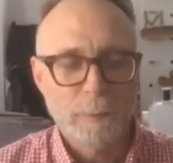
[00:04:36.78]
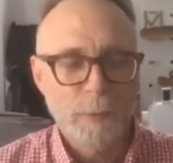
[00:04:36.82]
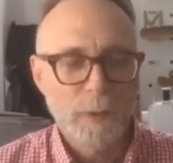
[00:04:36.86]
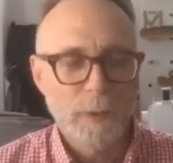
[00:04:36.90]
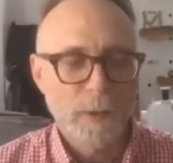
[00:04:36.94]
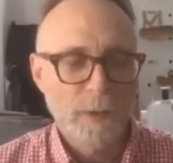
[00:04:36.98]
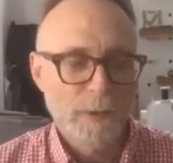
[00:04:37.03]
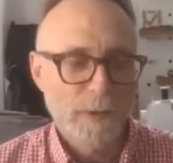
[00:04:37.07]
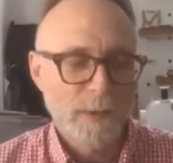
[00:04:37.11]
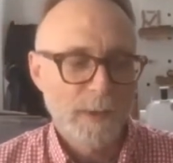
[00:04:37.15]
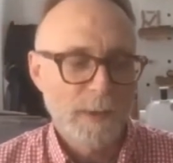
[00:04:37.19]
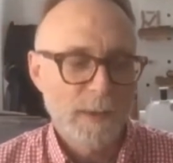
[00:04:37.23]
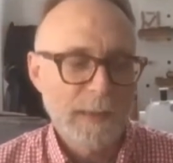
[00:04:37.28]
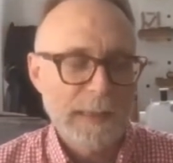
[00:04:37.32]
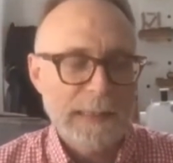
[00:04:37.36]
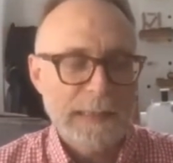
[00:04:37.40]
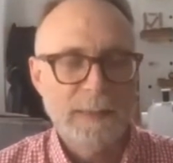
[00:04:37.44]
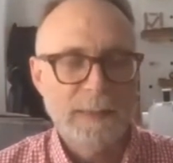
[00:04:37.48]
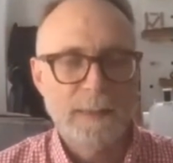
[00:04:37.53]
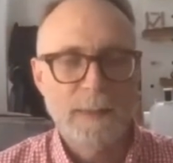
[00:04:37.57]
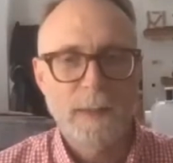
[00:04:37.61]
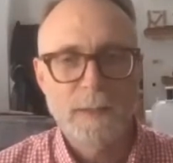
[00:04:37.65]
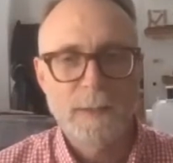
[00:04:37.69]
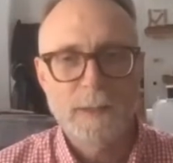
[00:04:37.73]

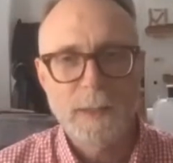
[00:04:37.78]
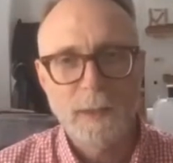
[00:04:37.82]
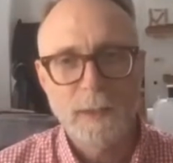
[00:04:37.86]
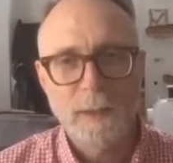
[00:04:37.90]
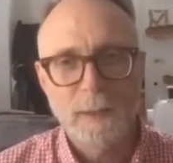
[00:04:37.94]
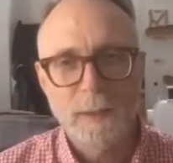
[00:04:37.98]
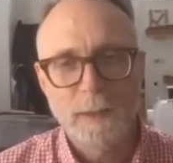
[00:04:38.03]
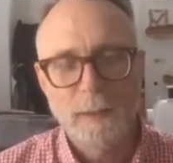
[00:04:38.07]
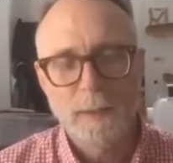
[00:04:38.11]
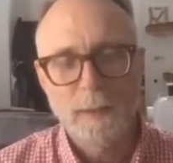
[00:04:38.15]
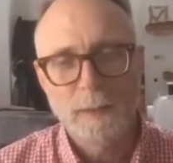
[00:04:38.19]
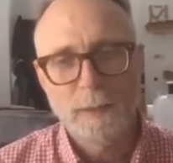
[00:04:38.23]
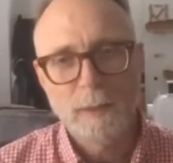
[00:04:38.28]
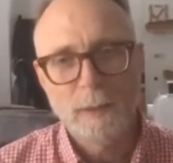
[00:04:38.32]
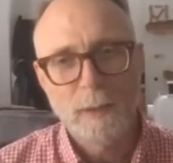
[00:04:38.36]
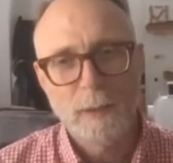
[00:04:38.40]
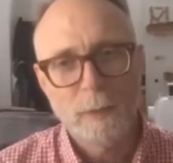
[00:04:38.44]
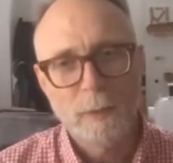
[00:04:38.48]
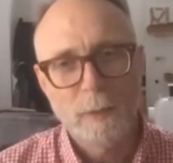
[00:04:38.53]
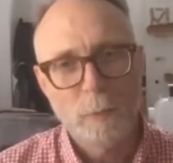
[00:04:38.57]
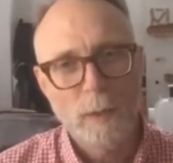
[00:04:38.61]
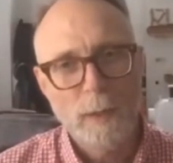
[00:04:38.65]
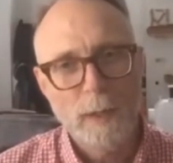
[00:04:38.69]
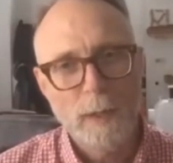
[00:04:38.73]
succinct, articulate
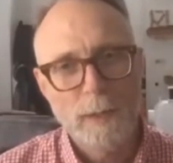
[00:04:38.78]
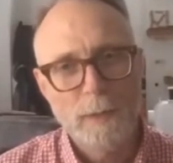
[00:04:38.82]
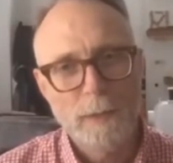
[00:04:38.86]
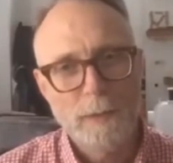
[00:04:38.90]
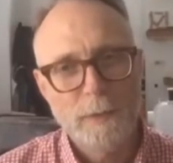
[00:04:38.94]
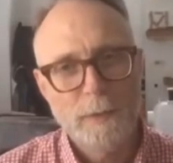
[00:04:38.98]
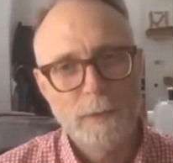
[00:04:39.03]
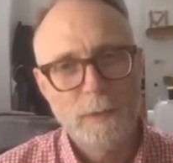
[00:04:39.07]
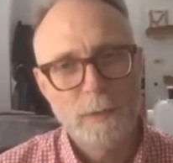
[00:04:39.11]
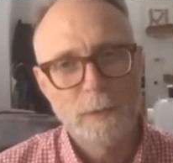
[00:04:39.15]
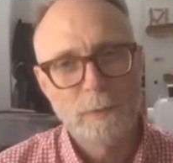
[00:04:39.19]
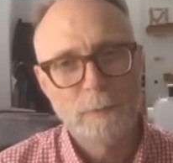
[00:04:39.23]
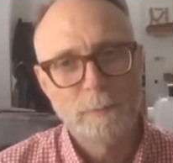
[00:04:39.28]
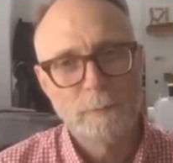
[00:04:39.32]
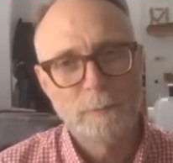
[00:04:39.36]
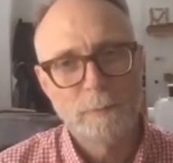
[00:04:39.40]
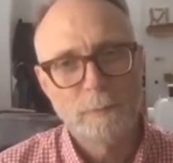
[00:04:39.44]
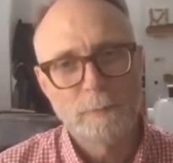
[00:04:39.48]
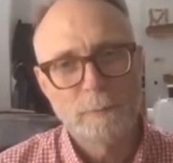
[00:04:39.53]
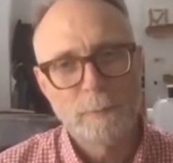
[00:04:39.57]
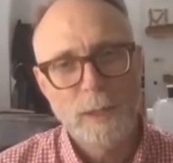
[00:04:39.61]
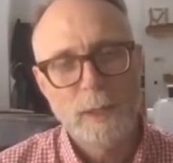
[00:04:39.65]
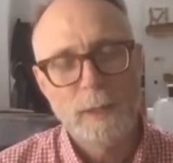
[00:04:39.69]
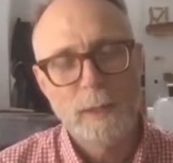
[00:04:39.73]
kind of way. So
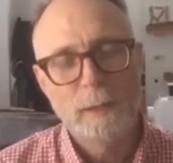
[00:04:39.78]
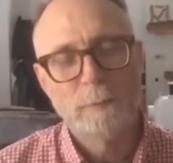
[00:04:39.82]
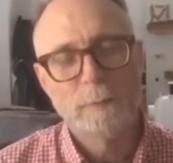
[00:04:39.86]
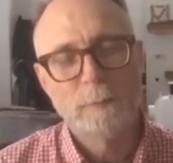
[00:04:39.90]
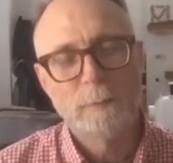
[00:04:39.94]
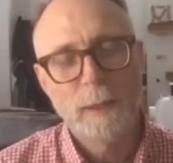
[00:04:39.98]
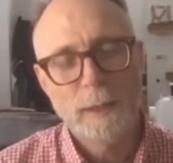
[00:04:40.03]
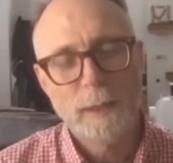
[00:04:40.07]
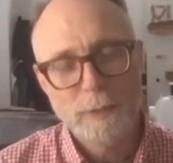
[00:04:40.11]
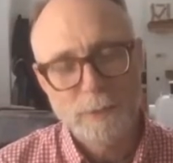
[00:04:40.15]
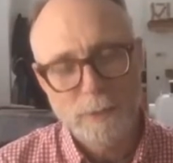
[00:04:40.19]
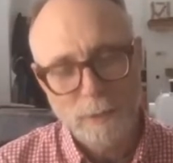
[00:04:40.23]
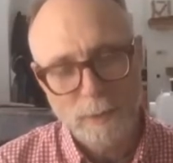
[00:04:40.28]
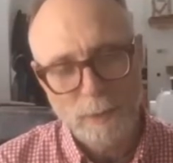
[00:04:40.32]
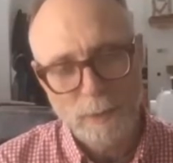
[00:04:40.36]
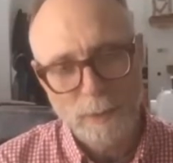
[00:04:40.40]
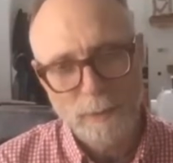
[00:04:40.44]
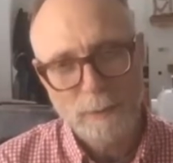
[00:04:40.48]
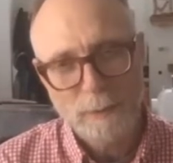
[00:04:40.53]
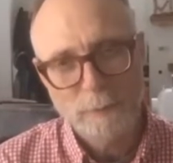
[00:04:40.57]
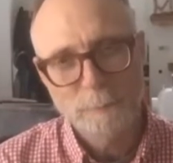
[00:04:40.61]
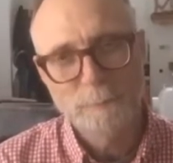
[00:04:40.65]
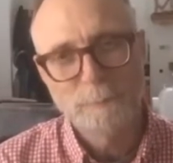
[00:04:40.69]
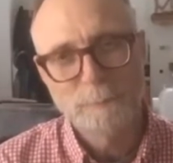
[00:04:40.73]
yeah, glad you like it.